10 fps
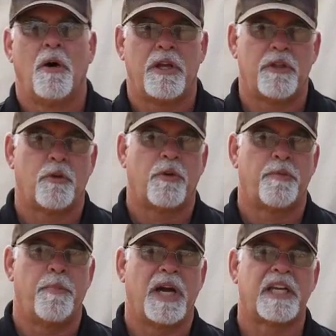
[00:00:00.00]
either
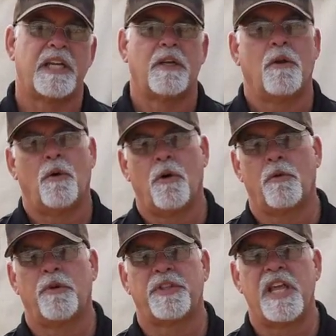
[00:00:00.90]
with bucket
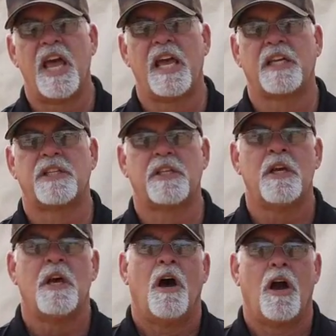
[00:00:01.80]
or with tanks,
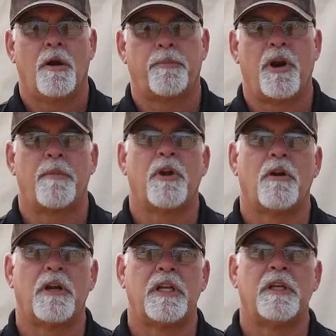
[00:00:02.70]
are
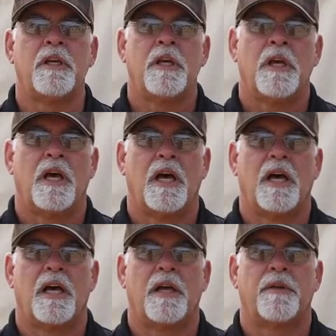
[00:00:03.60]
primary
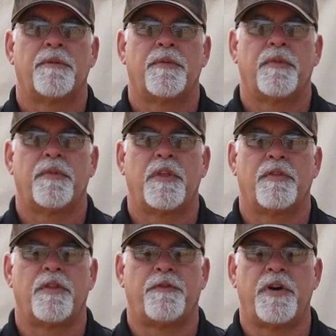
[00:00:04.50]

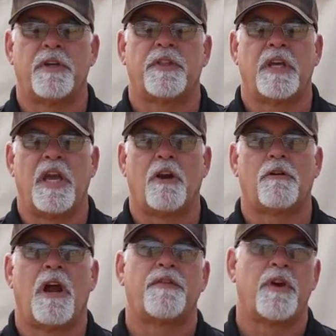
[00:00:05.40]
the
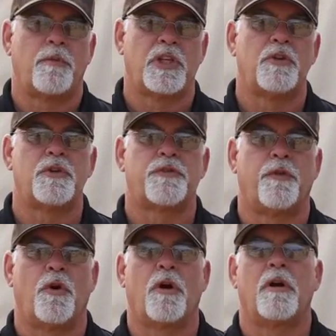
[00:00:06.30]
aircraft that we use
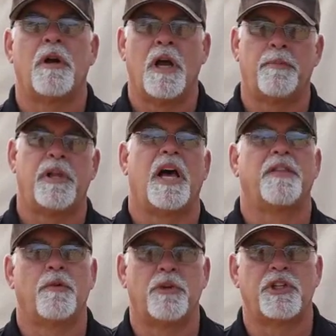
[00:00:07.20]
for
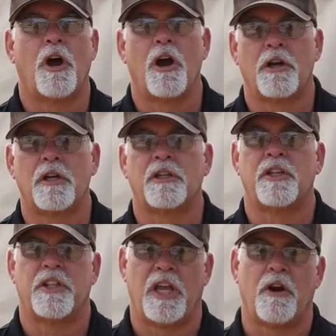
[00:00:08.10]
applying the retardant
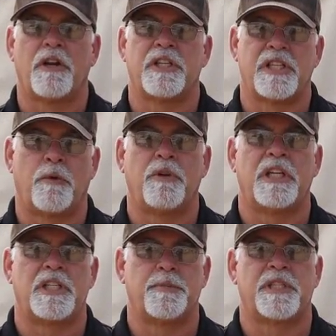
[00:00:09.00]
to the areas that we
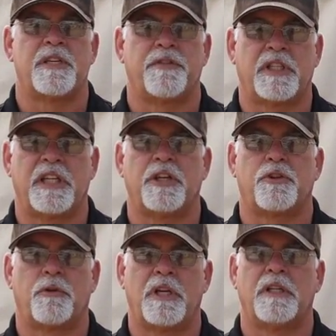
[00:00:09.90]
need specifically to
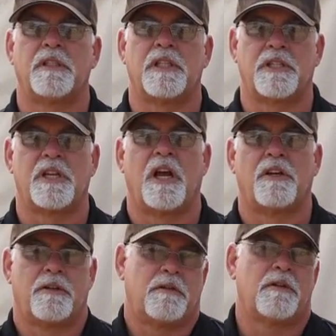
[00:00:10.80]
treat to
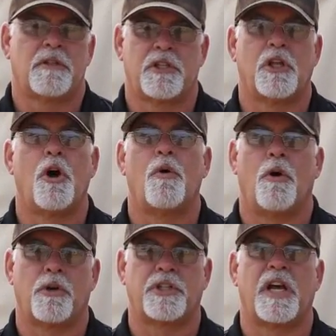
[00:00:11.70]
slow
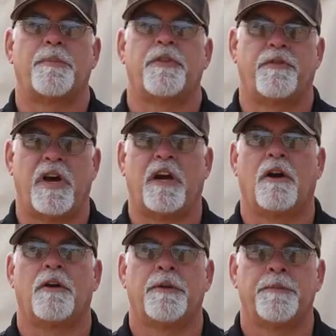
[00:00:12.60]
or stop the fire.